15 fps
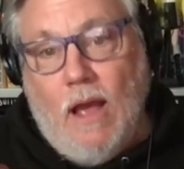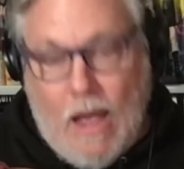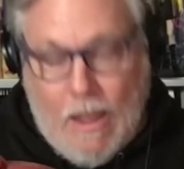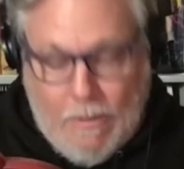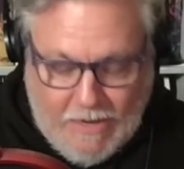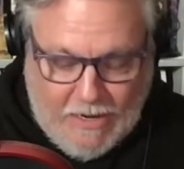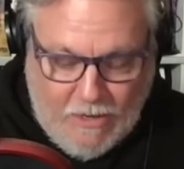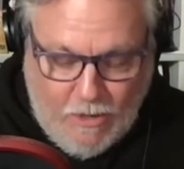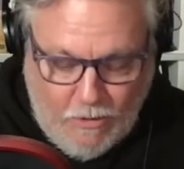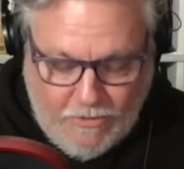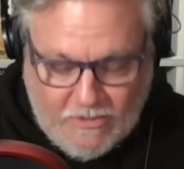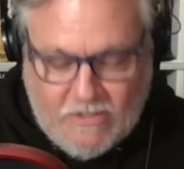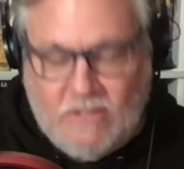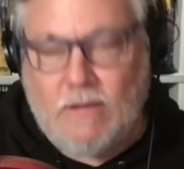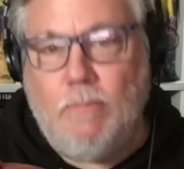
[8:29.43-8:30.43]
I mean, I know
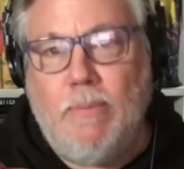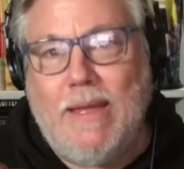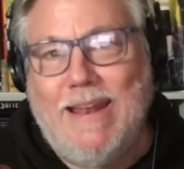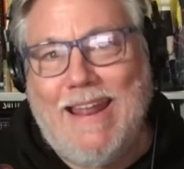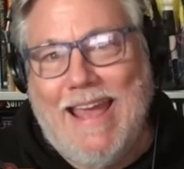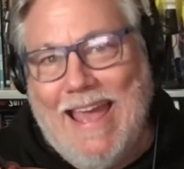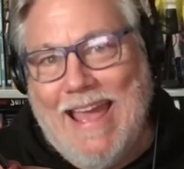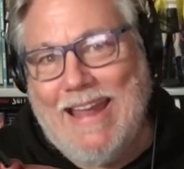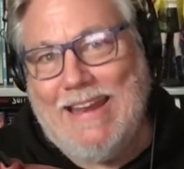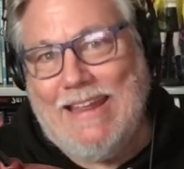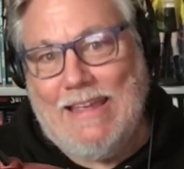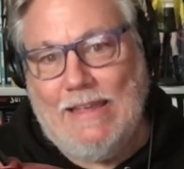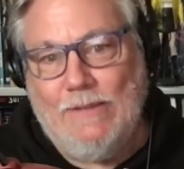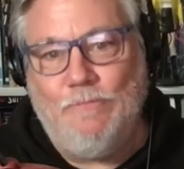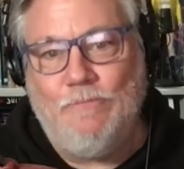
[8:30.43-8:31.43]
this is a bit
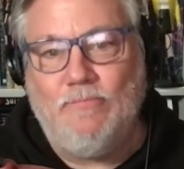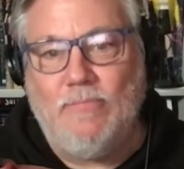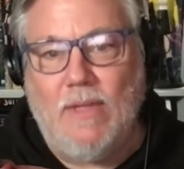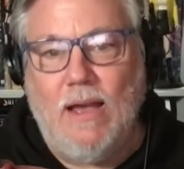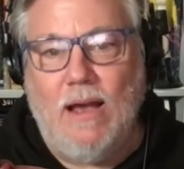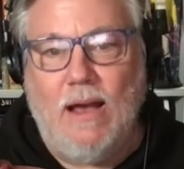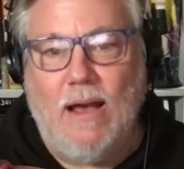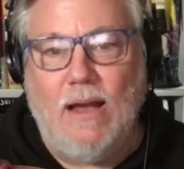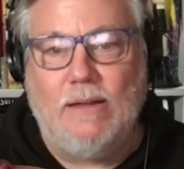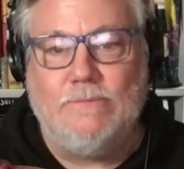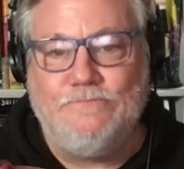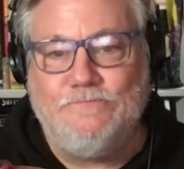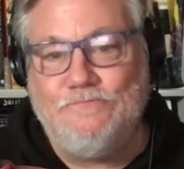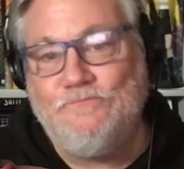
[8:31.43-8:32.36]
heady, uh,